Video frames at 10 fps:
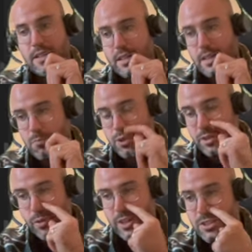the
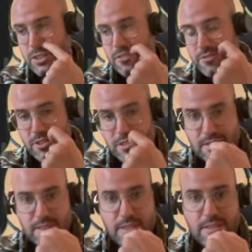progression of the
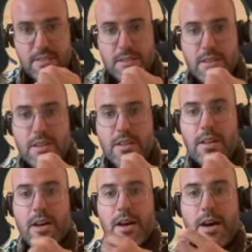disease,
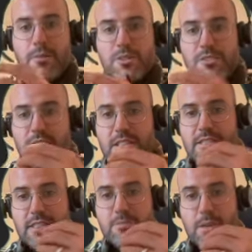how much of it
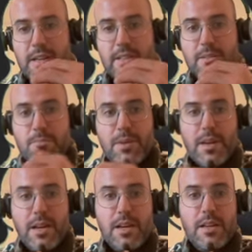is explained
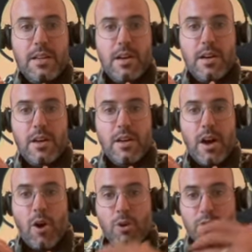by
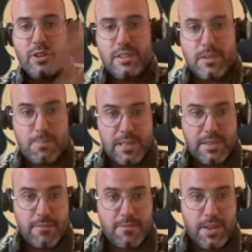all your
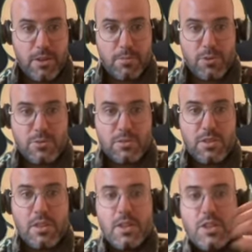independent variables.
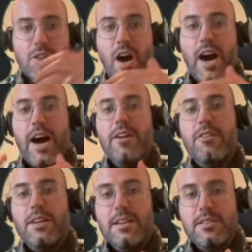The
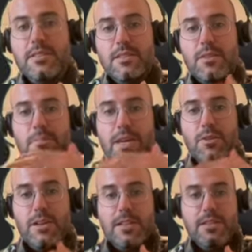higher it is, the
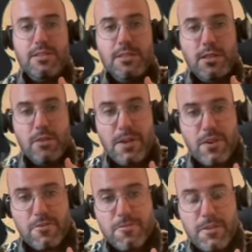better it is, the better